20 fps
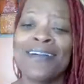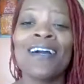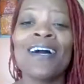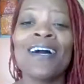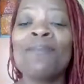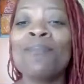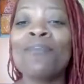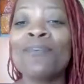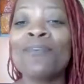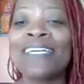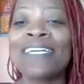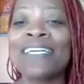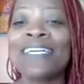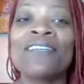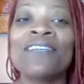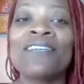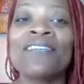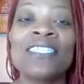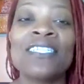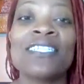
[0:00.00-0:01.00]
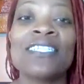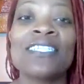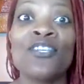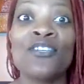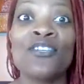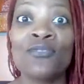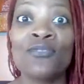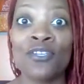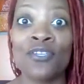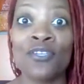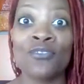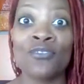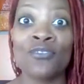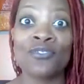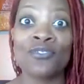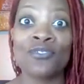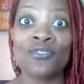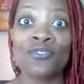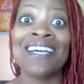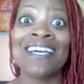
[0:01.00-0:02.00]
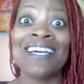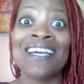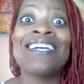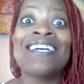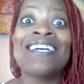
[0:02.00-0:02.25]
couple activities that you can use